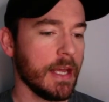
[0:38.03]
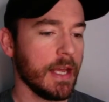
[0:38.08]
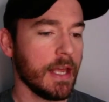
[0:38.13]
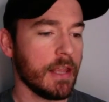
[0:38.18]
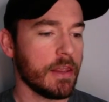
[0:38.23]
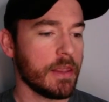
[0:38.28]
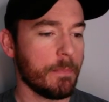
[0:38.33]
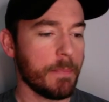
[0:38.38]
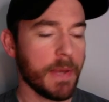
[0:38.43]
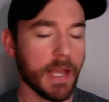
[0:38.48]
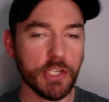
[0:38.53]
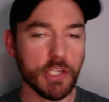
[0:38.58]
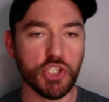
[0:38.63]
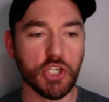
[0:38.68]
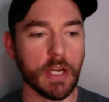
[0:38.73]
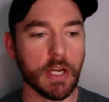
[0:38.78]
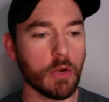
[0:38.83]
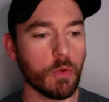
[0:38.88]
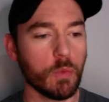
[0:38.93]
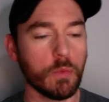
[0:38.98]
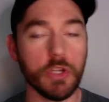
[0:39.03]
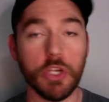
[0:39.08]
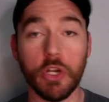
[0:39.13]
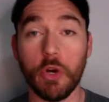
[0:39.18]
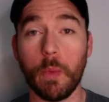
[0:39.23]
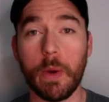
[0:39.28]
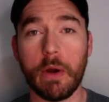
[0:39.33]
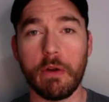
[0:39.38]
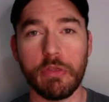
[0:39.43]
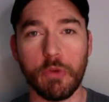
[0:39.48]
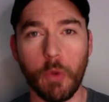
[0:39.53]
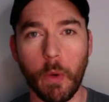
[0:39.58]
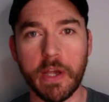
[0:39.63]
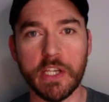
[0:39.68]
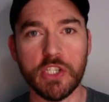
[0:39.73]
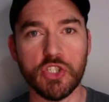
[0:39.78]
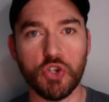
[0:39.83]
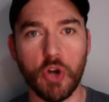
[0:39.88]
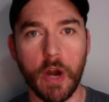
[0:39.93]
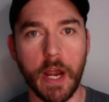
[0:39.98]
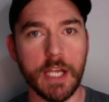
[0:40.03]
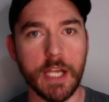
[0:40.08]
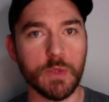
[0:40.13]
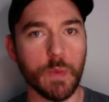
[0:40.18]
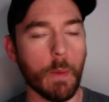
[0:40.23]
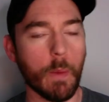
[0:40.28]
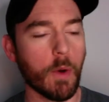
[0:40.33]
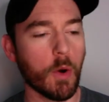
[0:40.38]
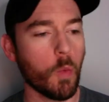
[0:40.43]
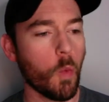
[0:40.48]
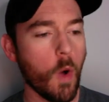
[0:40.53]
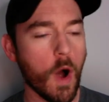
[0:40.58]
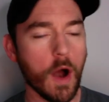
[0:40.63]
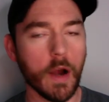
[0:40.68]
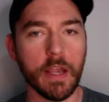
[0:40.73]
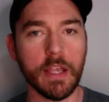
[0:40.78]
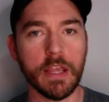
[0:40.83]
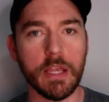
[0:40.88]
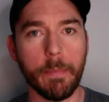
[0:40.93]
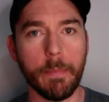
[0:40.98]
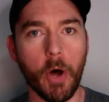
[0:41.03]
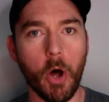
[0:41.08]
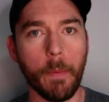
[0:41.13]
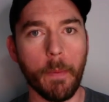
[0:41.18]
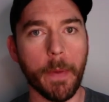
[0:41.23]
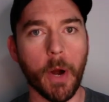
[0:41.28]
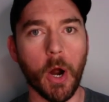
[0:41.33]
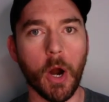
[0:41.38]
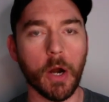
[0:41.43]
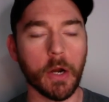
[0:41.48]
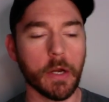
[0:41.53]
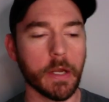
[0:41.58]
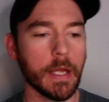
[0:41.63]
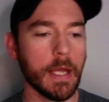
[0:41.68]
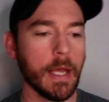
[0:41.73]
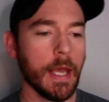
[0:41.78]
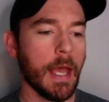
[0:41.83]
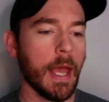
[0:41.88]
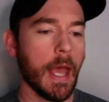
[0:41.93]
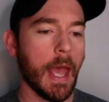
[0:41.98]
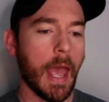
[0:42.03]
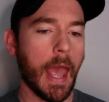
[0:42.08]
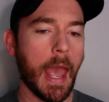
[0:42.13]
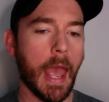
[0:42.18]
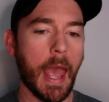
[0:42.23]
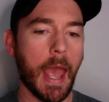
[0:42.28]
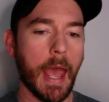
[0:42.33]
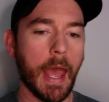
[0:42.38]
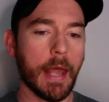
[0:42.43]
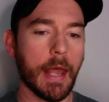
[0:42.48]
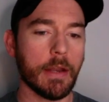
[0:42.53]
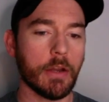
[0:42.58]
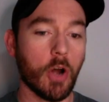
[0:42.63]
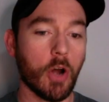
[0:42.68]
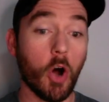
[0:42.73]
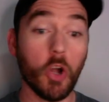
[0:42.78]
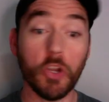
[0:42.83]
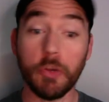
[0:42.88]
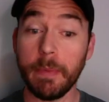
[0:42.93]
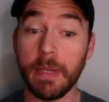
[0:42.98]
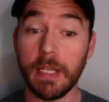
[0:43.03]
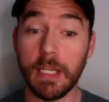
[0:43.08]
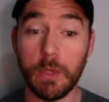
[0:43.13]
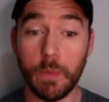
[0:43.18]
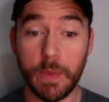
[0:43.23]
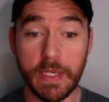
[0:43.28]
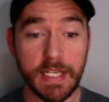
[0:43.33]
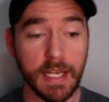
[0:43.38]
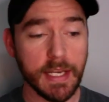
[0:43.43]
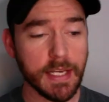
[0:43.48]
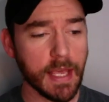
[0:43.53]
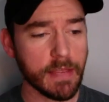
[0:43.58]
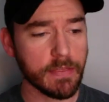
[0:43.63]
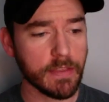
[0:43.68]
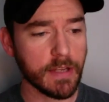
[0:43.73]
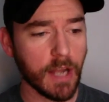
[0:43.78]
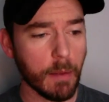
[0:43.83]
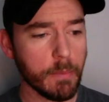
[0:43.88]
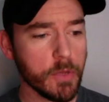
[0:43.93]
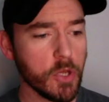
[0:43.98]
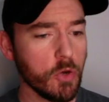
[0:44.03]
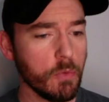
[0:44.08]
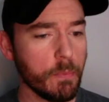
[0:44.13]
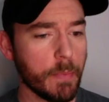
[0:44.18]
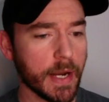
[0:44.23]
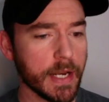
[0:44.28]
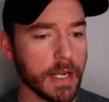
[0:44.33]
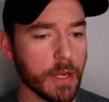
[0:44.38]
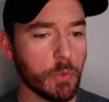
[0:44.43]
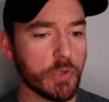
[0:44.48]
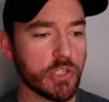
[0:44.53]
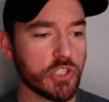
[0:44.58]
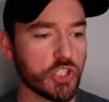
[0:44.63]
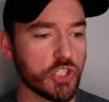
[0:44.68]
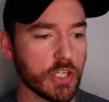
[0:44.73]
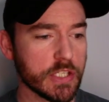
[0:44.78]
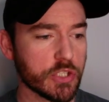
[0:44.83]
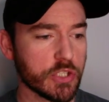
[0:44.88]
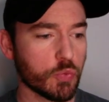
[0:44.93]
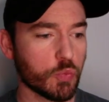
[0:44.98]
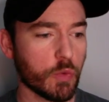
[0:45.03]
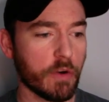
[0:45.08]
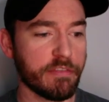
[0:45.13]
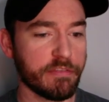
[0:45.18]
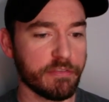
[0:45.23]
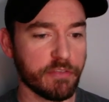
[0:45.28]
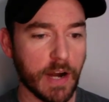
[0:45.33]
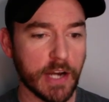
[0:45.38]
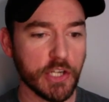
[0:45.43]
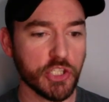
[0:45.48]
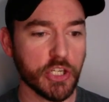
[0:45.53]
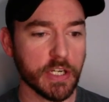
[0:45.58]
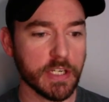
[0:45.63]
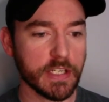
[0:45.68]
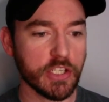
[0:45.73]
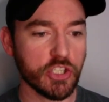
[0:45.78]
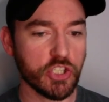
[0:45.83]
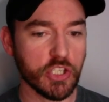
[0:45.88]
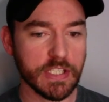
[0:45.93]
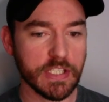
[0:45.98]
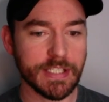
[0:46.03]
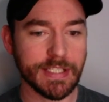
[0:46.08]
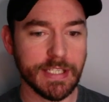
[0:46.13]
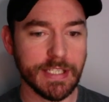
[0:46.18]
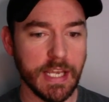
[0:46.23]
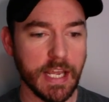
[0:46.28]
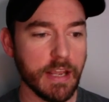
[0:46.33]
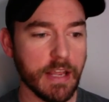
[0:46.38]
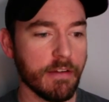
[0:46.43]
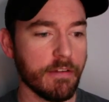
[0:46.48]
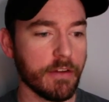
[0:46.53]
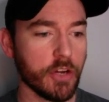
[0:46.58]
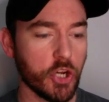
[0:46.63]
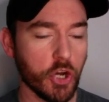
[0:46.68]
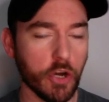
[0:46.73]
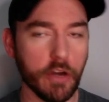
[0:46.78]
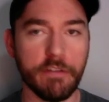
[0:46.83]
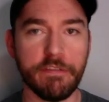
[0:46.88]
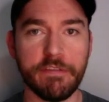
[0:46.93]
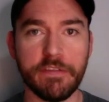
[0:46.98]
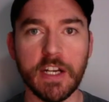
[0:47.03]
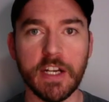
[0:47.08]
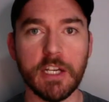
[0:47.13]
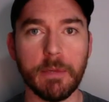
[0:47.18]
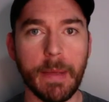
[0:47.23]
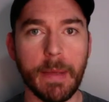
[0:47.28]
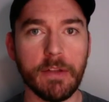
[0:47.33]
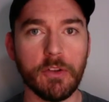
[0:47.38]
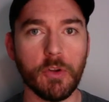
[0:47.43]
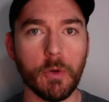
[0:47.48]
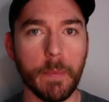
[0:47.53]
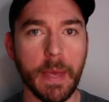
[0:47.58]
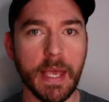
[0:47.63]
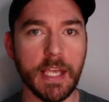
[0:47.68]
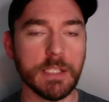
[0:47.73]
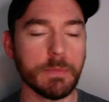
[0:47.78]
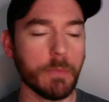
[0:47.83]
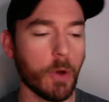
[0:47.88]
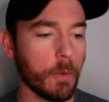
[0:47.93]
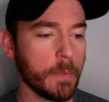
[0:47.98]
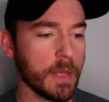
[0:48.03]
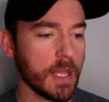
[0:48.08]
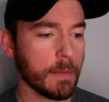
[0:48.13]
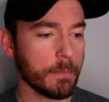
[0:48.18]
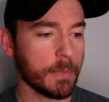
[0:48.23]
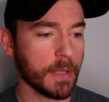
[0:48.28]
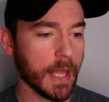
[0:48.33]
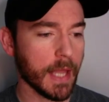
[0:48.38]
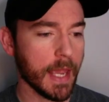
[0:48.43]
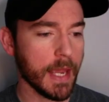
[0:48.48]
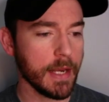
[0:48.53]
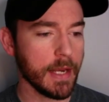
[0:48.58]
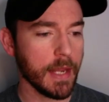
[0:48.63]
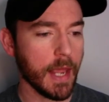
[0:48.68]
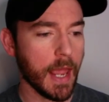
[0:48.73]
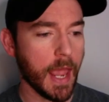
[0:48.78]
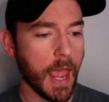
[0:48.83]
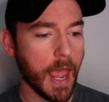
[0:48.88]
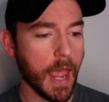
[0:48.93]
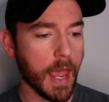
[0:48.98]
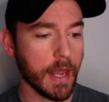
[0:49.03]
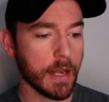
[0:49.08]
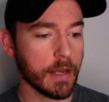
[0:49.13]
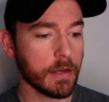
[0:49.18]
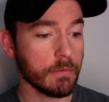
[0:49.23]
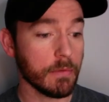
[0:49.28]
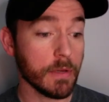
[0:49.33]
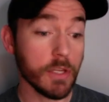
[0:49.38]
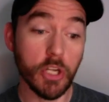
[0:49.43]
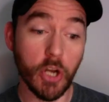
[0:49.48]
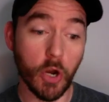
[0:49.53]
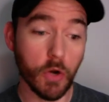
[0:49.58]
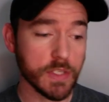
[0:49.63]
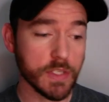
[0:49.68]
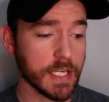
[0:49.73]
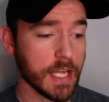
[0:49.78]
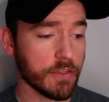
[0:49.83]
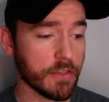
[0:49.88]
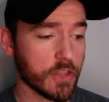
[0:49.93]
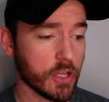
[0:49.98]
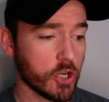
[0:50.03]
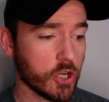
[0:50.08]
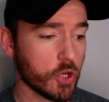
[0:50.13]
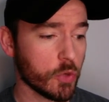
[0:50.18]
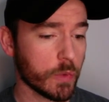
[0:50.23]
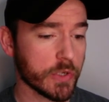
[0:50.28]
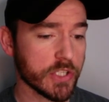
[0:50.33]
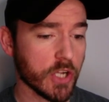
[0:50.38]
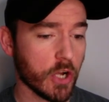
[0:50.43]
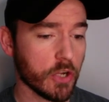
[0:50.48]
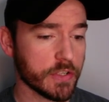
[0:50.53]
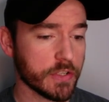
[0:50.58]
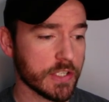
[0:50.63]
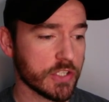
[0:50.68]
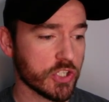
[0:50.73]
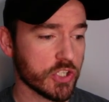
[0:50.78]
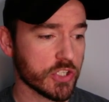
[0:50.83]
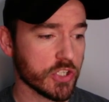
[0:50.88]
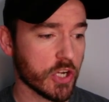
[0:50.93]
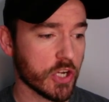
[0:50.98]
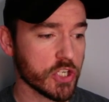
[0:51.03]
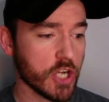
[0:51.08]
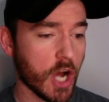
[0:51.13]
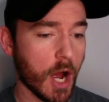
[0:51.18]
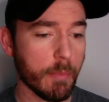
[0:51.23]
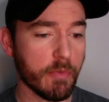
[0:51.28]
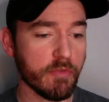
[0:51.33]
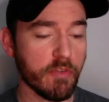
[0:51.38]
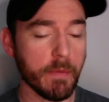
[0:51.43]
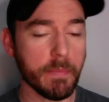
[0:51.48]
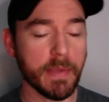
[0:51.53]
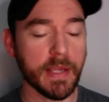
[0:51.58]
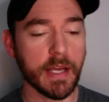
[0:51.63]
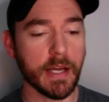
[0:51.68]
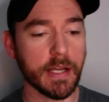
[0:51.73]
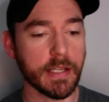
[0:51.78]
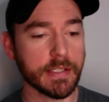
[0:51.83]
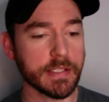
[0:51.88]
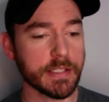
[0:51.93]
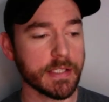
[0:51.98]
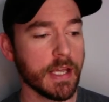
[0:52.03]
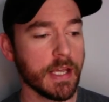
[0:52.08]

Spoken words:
The pitching, we were throwing strikes. We weren't walking the ballpark. And ultimately, we did get the W, but it was just refreshing to just see good fundamental baseball being played. And, to get the good result is just on top of it because